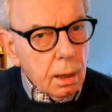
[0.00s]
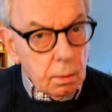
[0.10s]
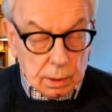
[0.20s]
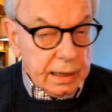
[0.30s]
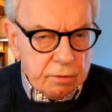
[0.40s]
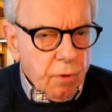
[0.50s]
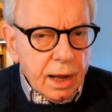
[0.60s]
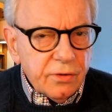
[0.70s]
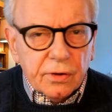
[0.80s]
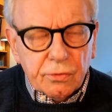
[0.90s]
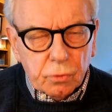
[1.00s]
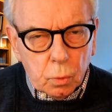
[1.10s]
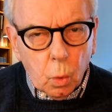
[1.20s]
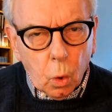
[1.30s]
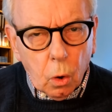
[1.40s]
he rises through
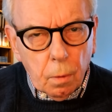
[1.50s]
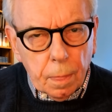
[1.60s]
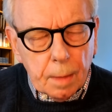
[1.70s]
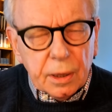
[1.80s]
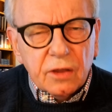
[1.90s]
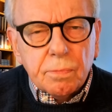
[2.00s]
war, but his